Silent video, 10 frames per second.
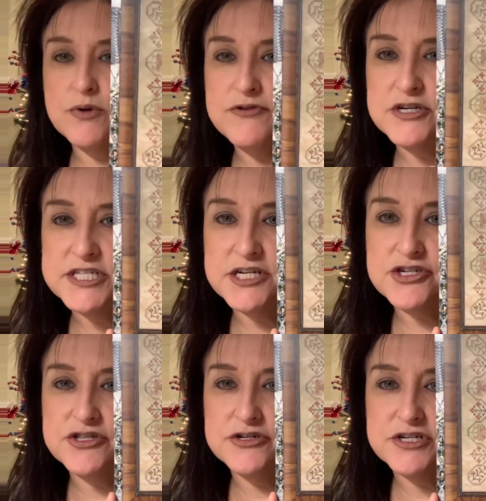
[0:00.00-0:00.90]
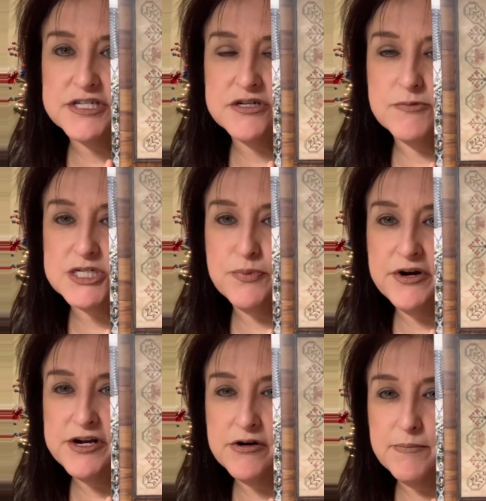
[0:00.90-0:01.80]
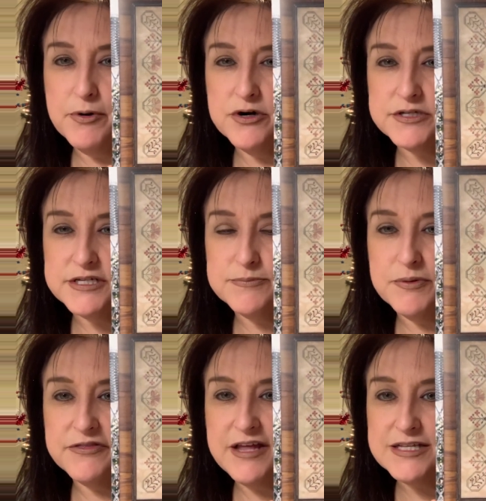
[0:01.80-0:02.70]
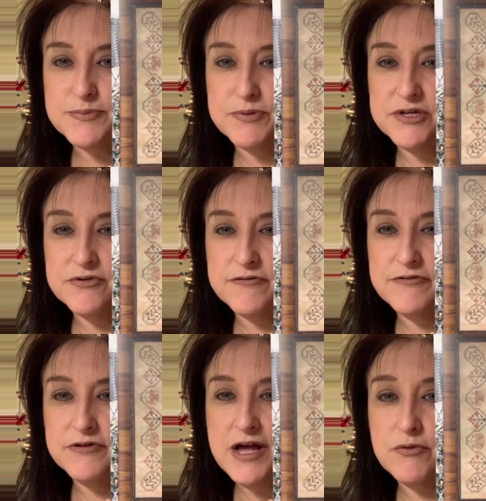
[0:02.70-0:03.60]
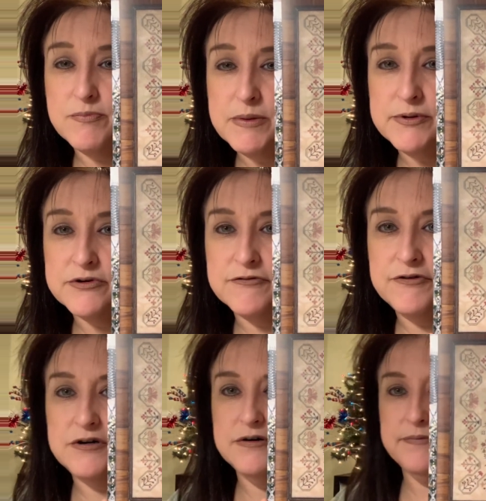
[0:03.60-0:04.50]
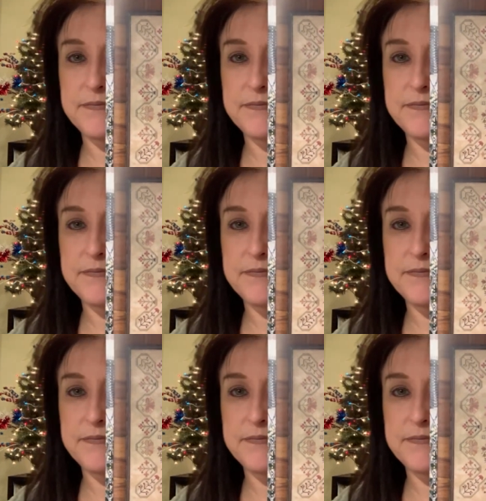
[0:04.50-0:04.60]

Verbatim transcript: when they're stitched, they're just so much prettier in person, but that's beautiful. That would be beautiful.